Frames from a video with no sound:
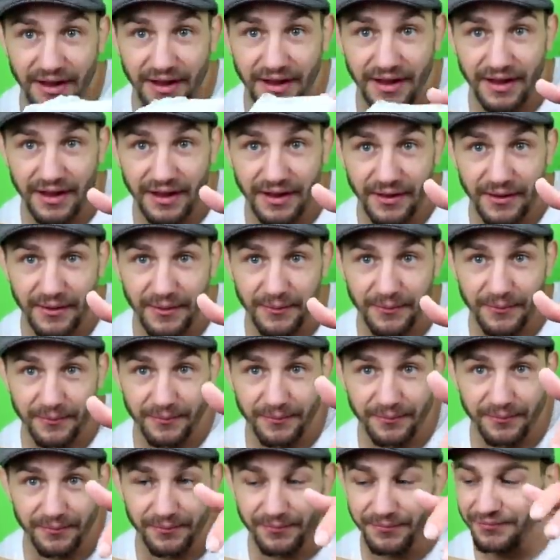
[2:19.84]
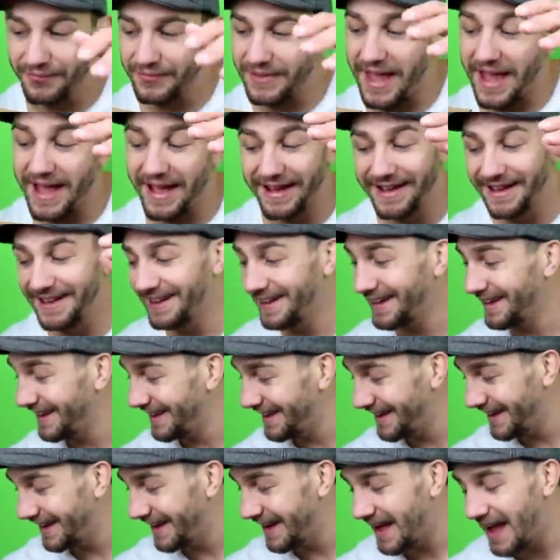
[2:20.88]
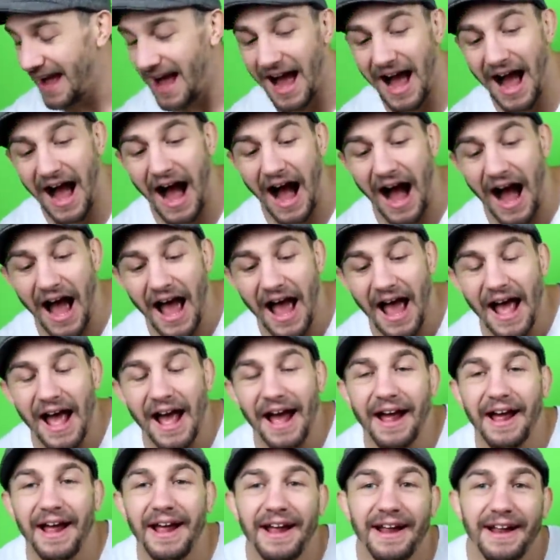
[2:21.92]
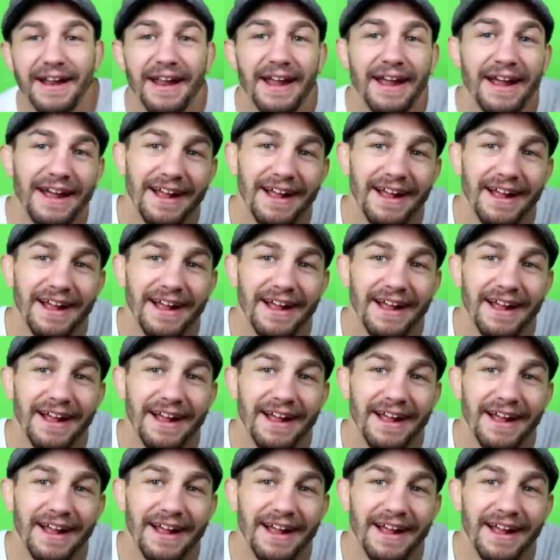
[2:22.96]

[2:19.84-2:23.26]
Nothing is said.